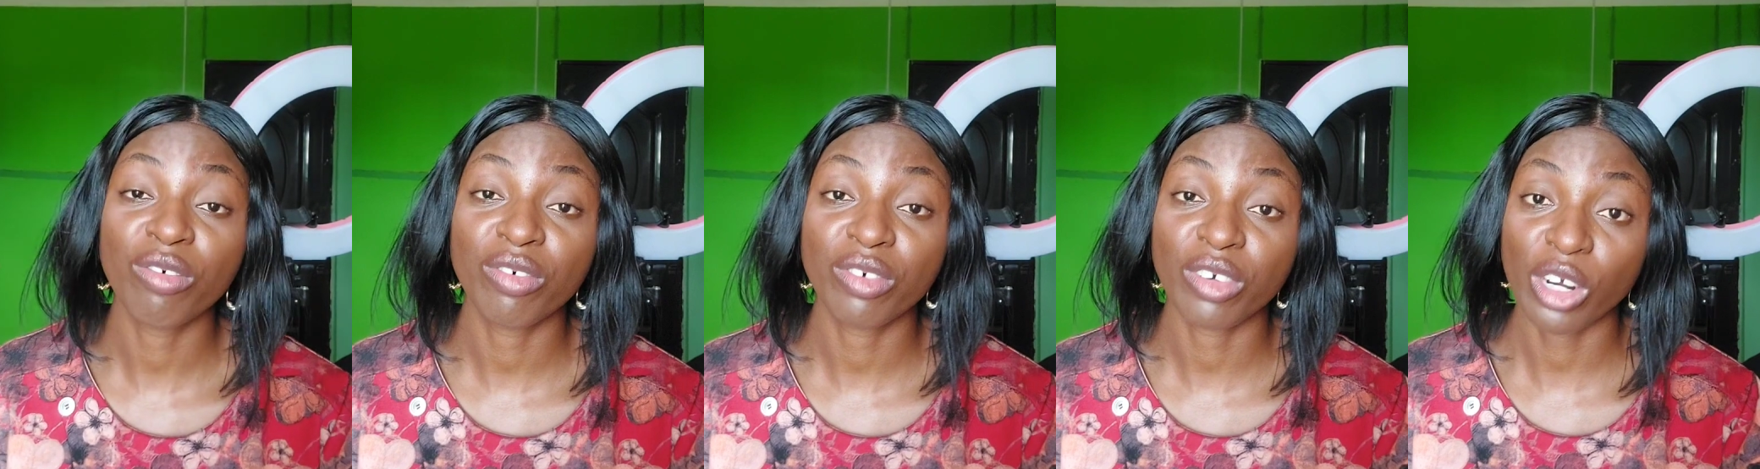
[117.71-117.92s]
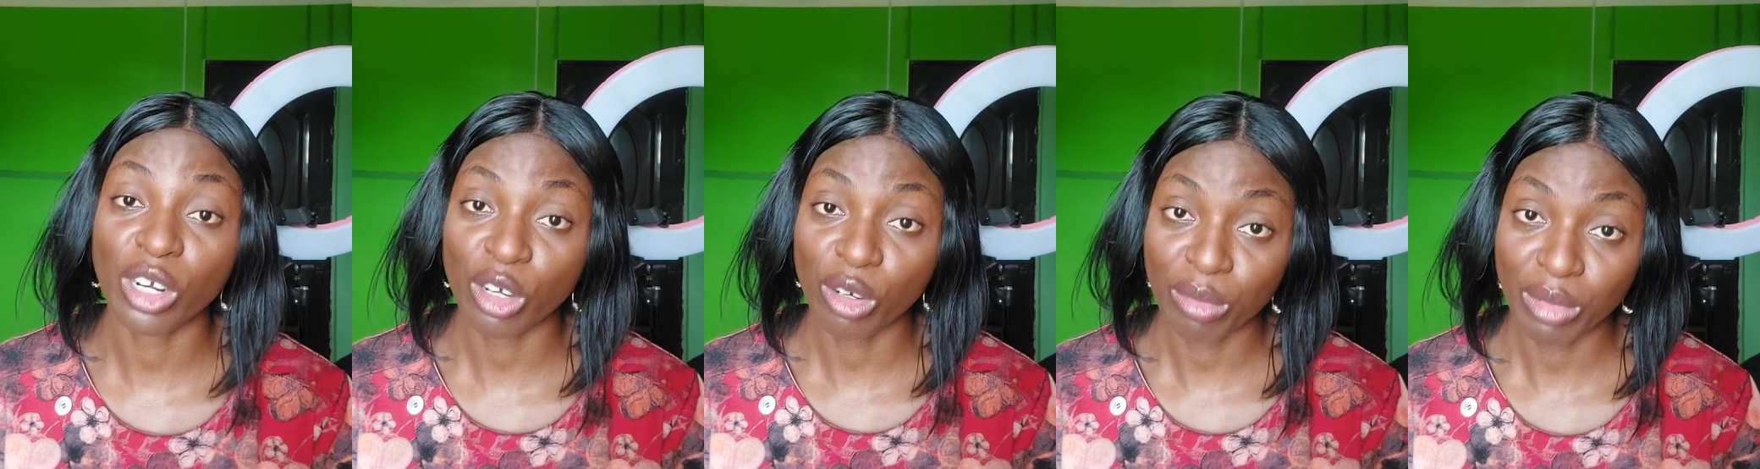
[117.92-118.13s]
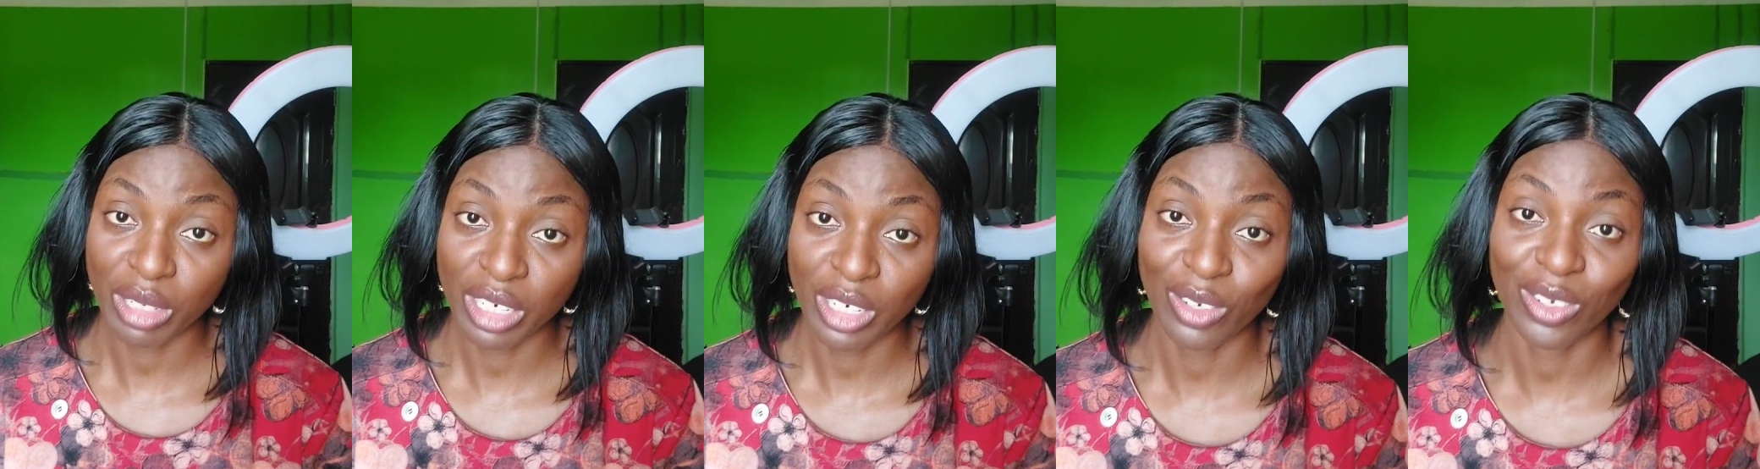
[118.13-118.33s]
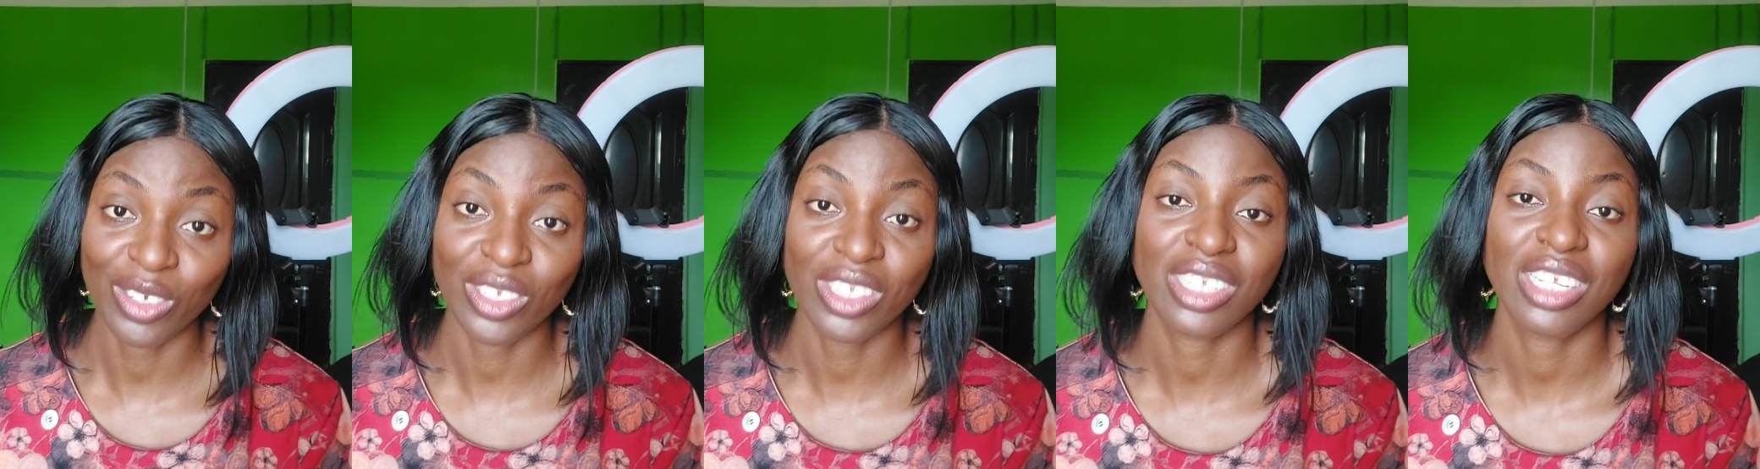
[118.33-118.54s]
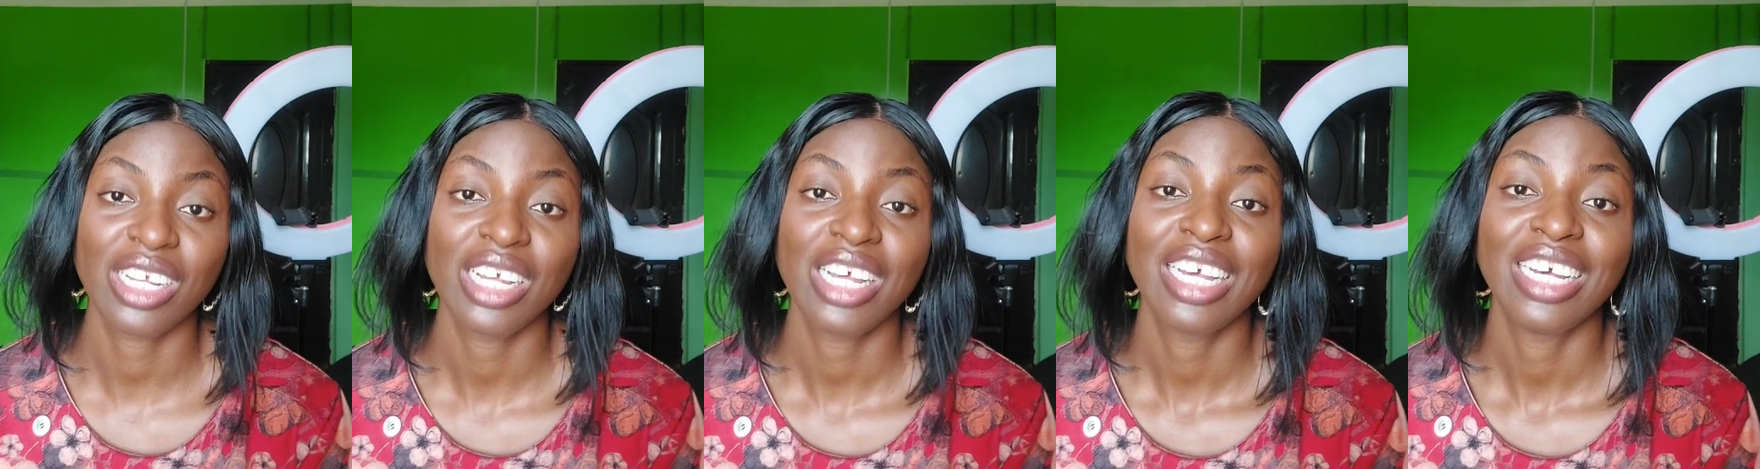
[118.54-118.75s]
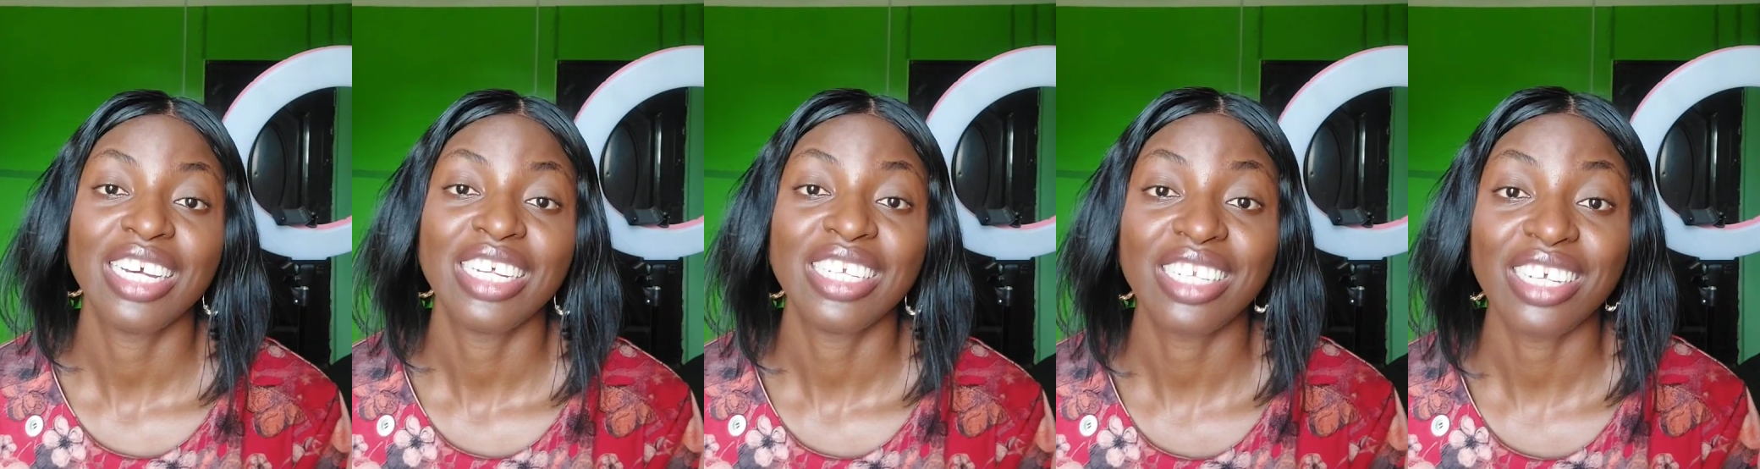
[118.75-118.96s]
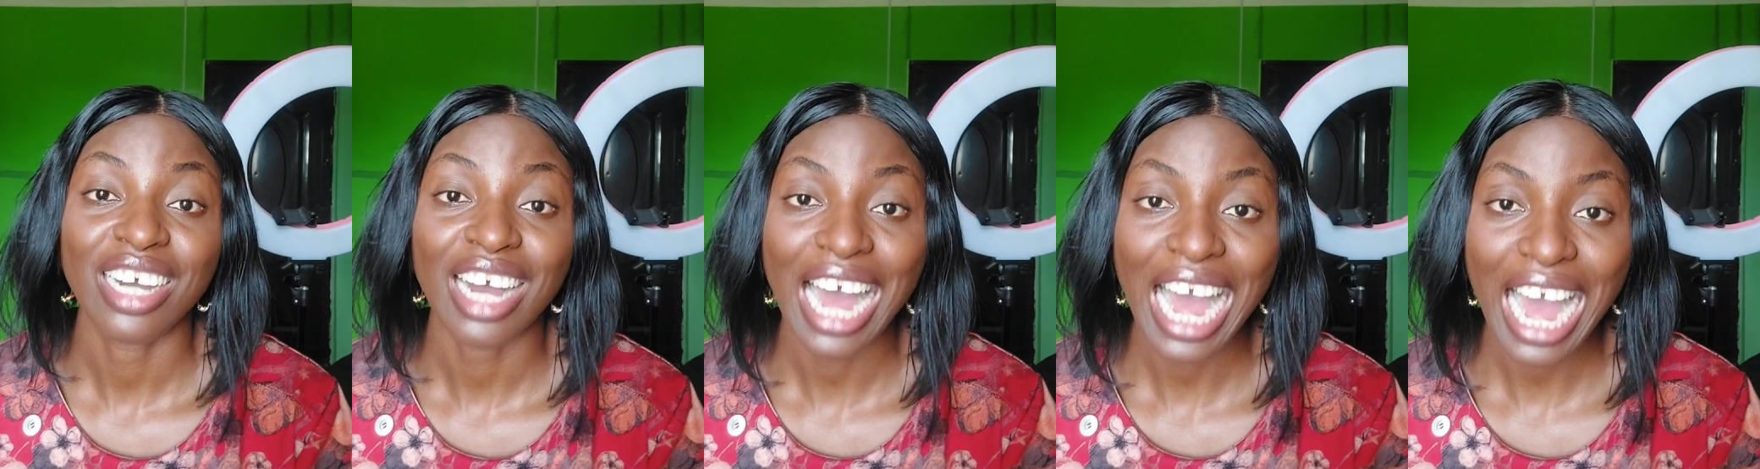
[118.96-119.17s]
voluminous
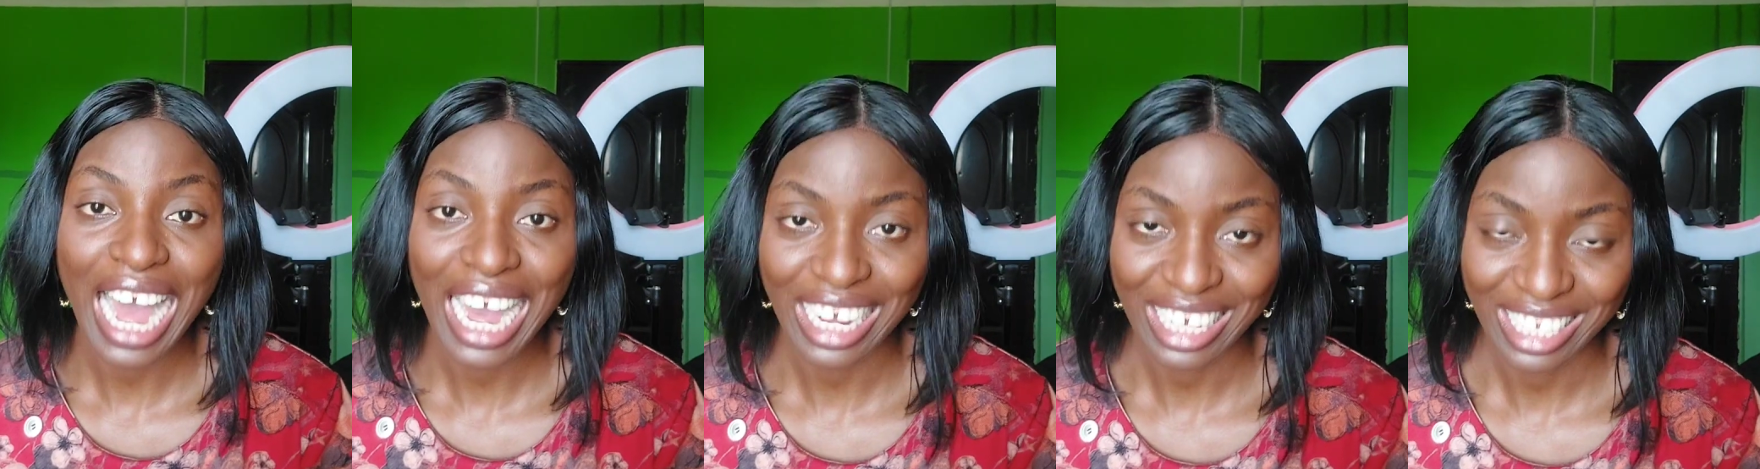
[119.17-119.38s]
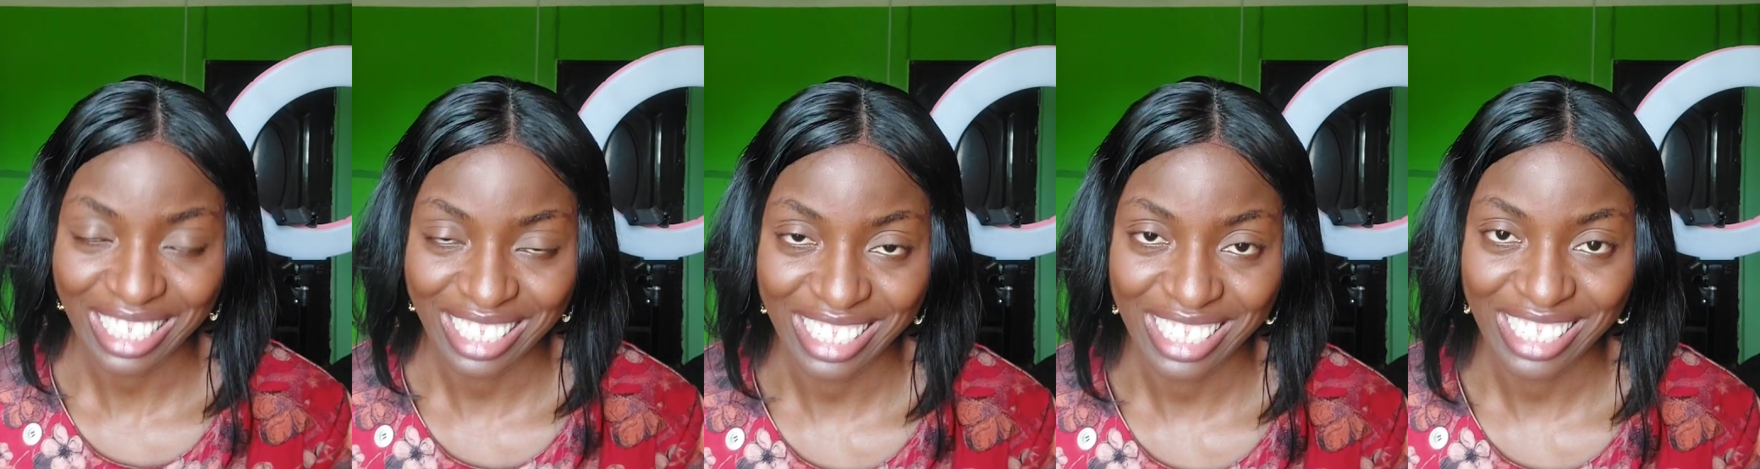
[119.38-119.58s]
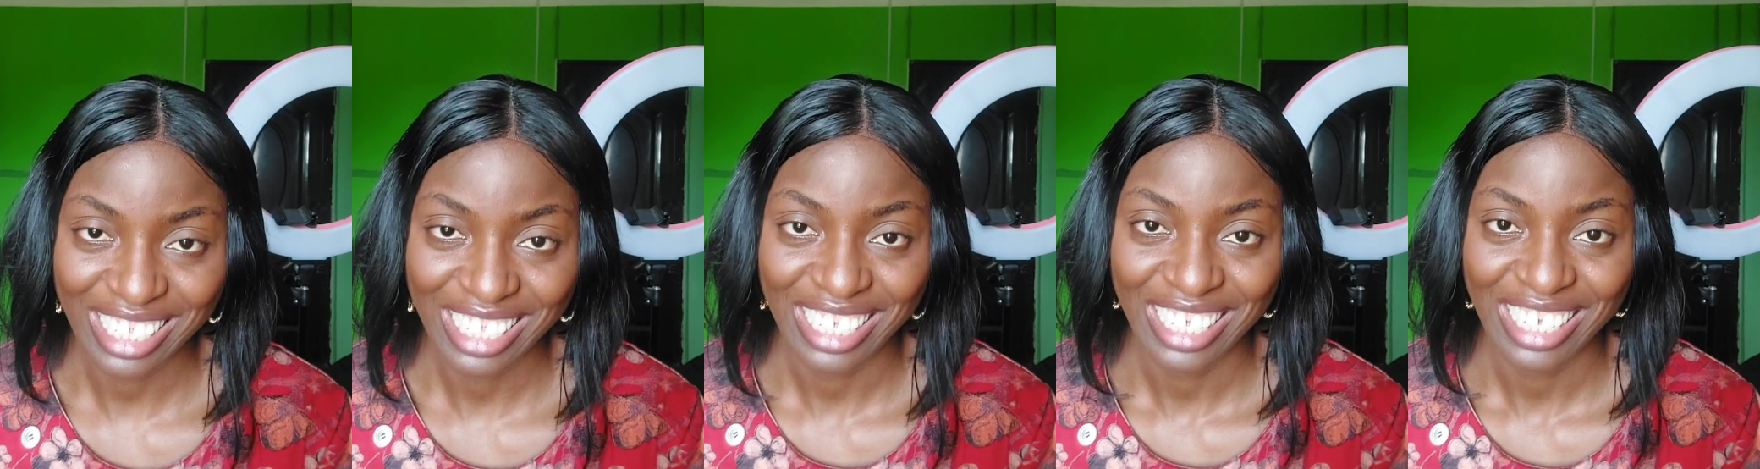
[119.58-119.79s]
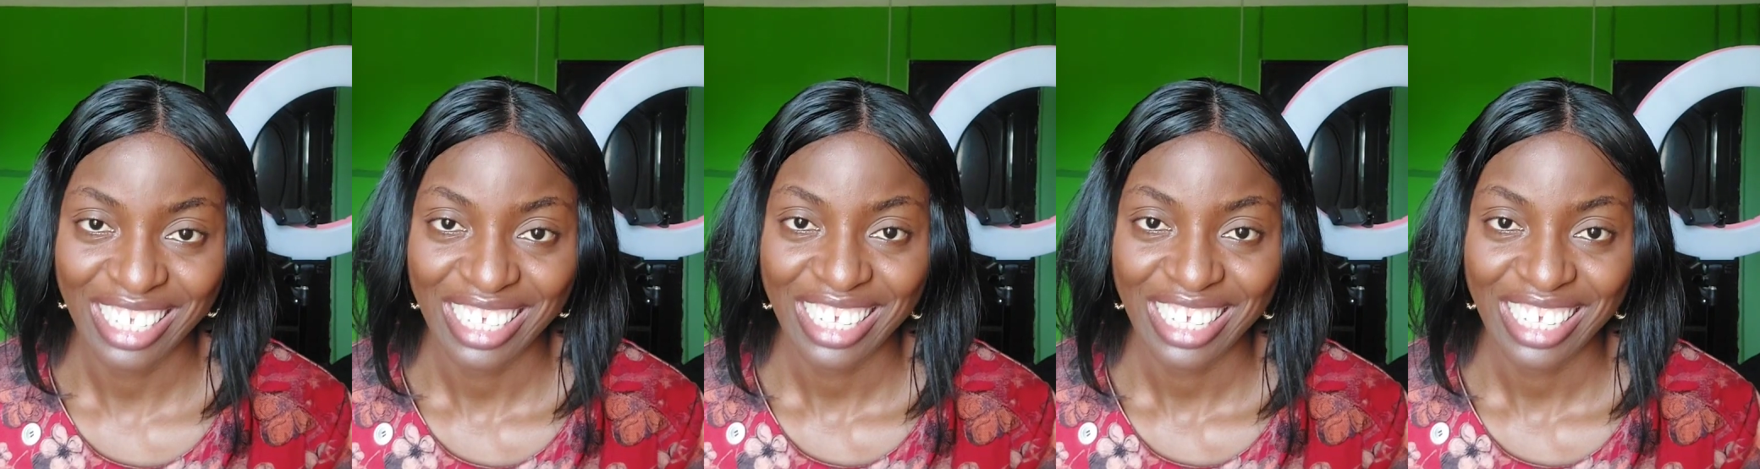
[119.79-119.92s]
the act